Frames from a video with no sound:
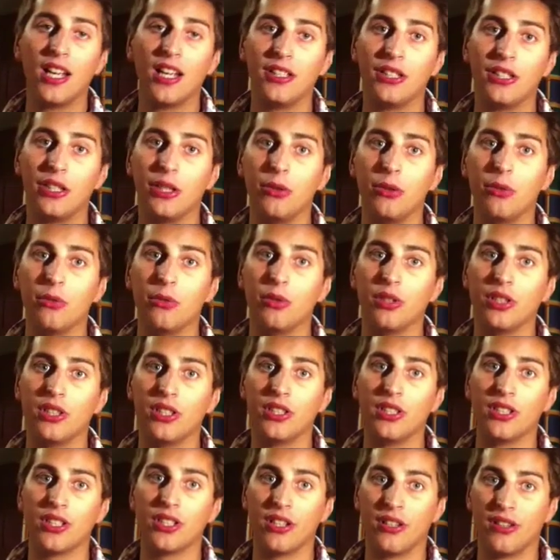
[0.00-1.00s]
you
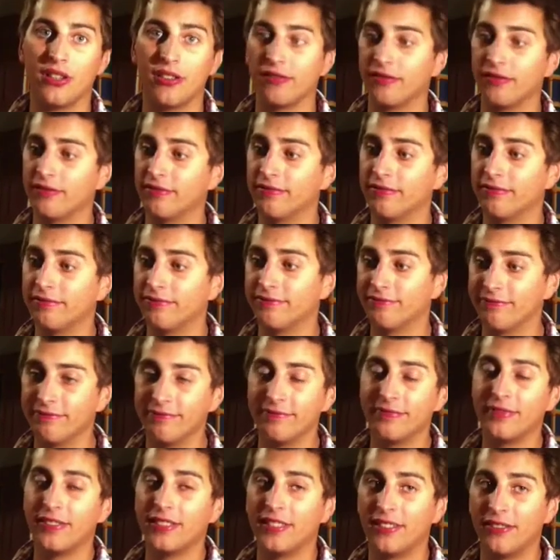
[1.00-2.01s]
would,
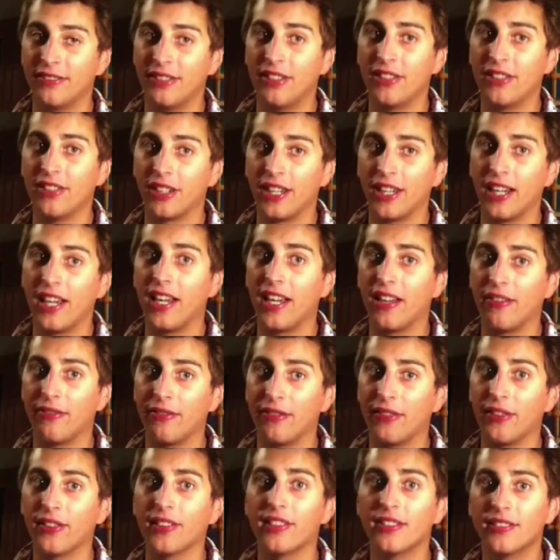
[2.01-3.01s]
if you're not
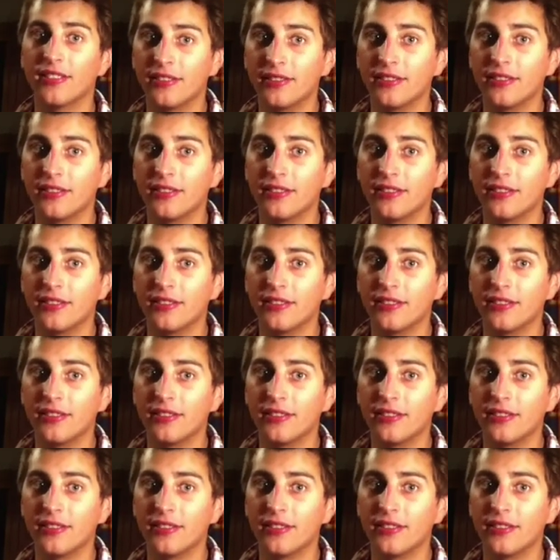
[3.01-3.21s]
careful,